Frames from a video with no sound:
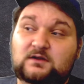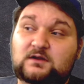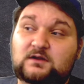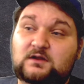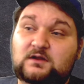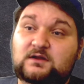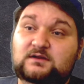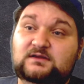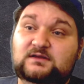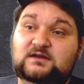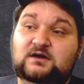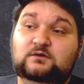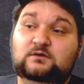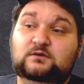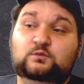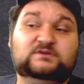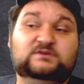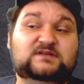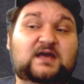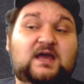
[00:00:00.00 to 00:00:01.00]

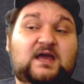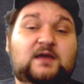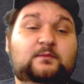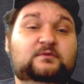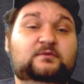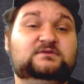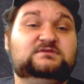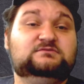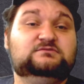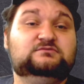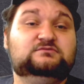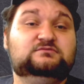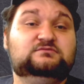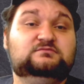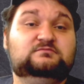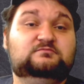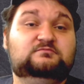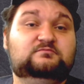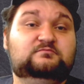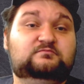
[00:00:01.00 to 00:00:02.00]
Was I able to
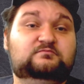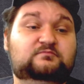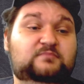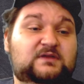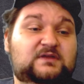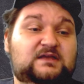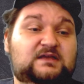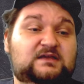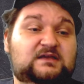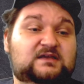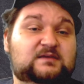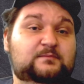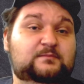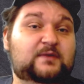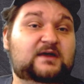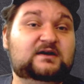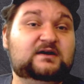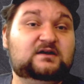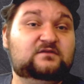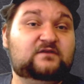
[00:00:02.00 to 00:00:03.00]
be
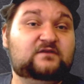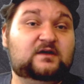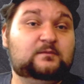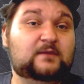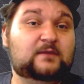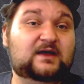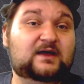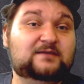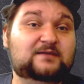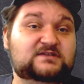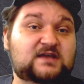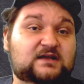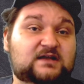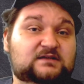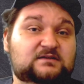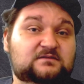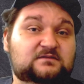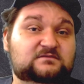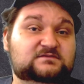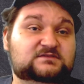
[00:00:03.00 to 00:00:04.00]
competitive on my
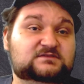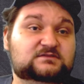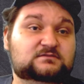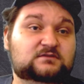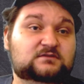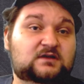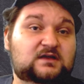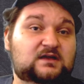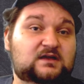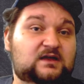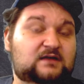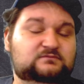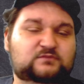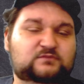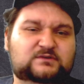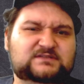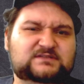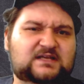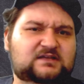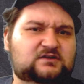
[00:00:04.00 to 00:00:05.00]
objectives?
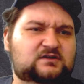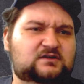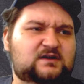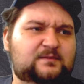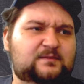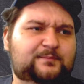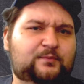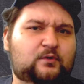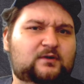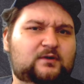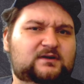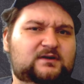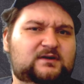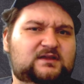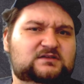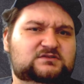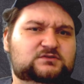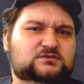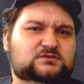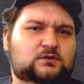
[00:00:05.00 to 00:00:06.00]
Was I good at board
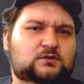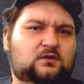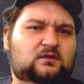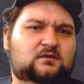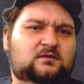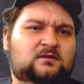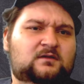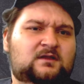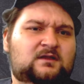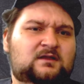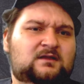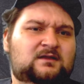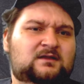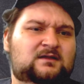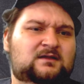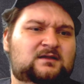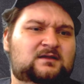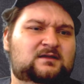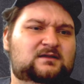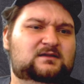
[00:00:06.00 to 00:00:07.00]
control?
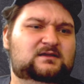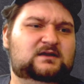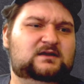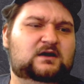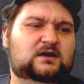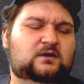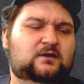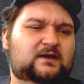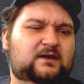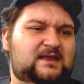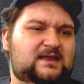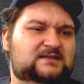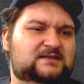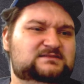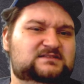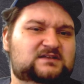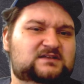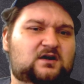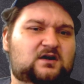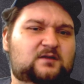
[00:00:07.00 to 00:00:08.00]
Against
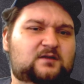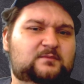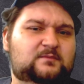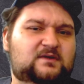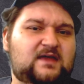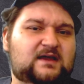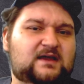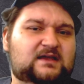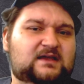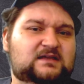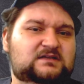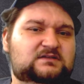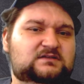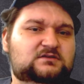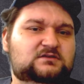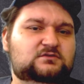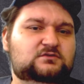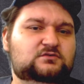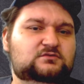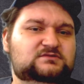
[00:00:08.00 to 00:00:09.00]
an army that can
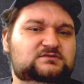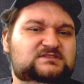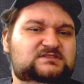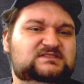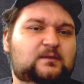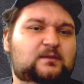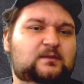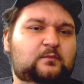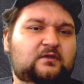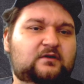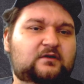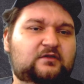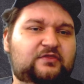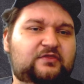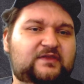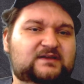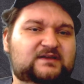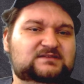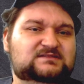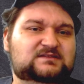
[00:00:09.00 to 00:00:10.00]
do similar
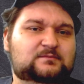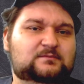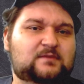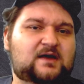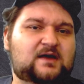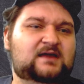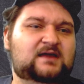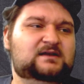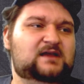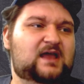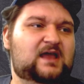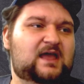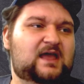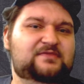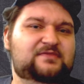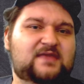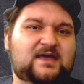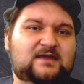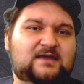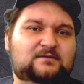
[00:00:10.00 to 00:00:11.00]
things to mine and
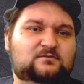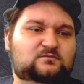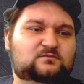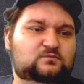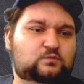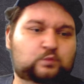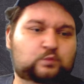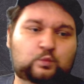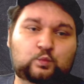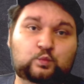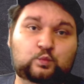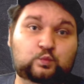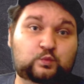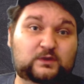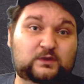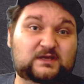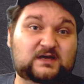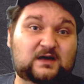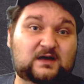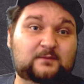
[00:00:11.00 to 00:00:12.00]
then we
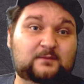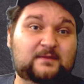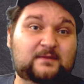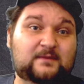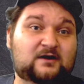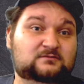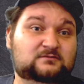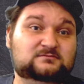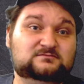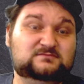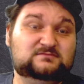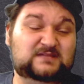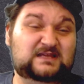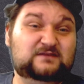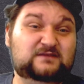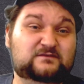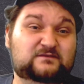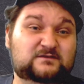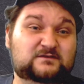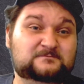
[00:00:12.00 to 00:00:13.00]
come out
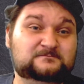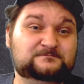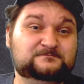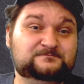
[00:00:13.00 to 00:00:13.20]
even.